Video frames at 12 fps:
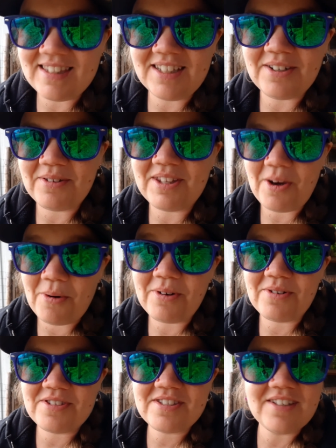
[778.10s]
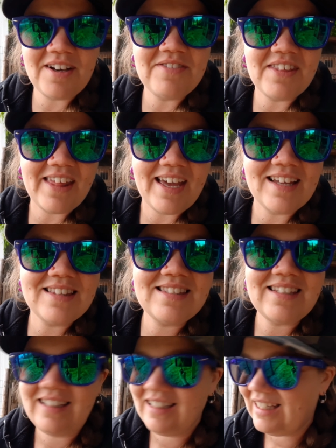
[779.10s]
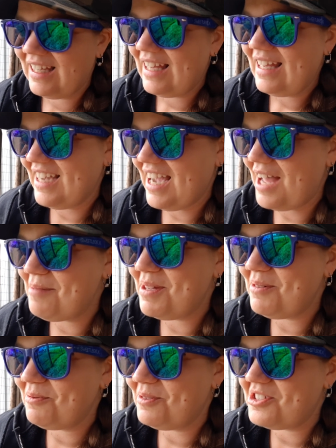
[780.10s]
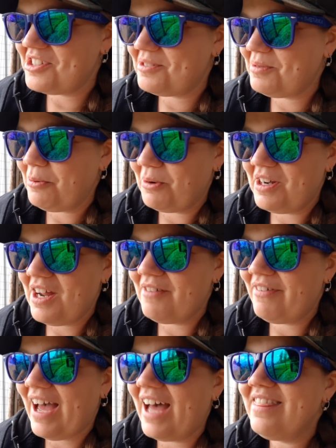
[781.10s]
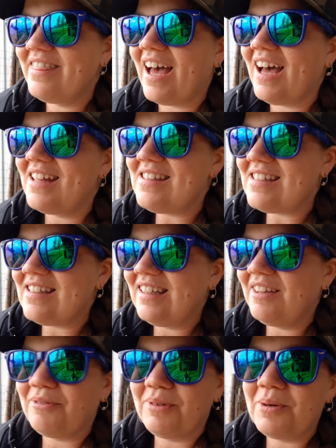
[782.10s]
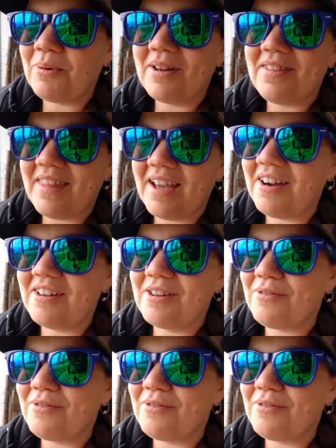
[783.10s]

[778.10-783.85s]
you know, the owners of the land. I mean, we wouldn't have had that if we weren't there in the